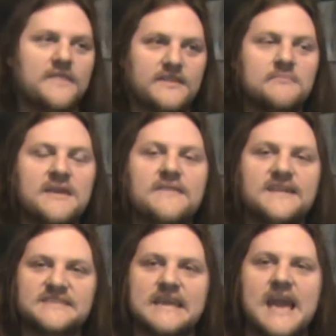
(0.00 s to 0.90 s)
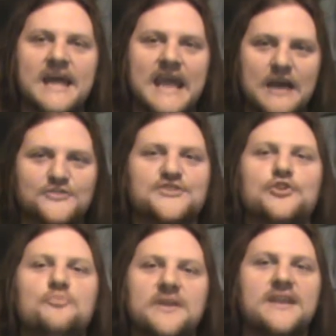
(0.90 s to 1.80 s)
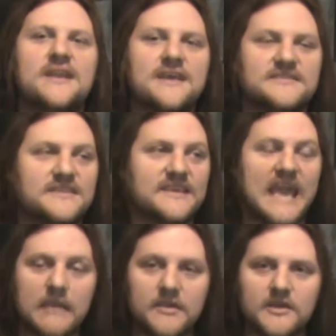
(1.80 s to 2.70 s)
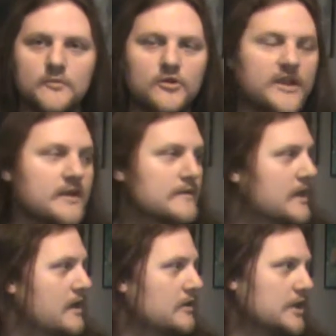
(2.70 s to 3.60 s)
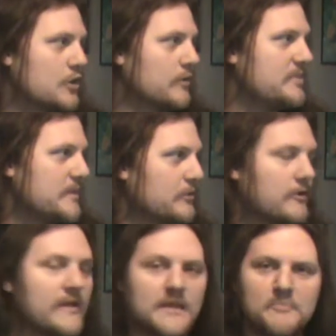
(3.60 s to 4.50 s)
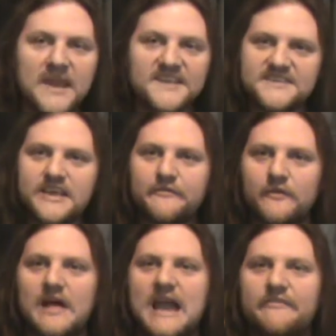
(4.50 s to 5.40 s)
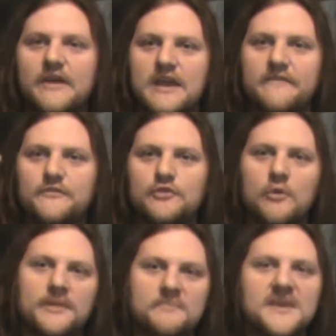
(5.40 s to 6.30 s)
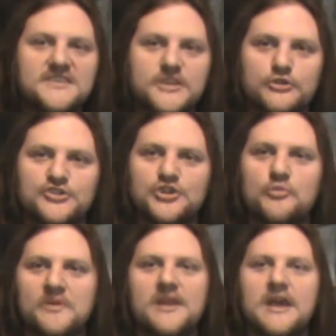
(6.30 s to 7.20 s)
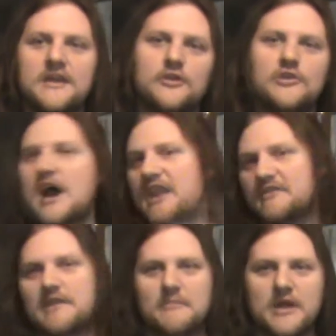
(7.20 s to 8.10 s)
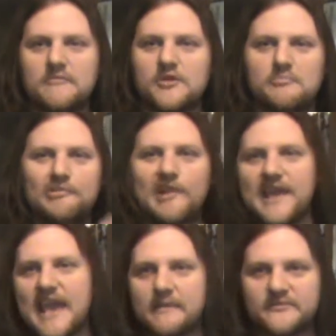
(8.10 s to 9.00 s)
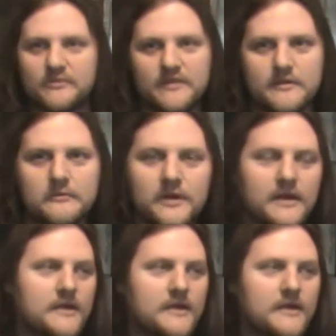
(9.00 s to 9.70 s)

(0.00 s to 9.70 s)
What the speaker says: And to me, that's kind of how stupid it is in the gaming community. You know, when people are like, PC for life, if you don't play PC, you're stupid, I'm not even going to play games with you.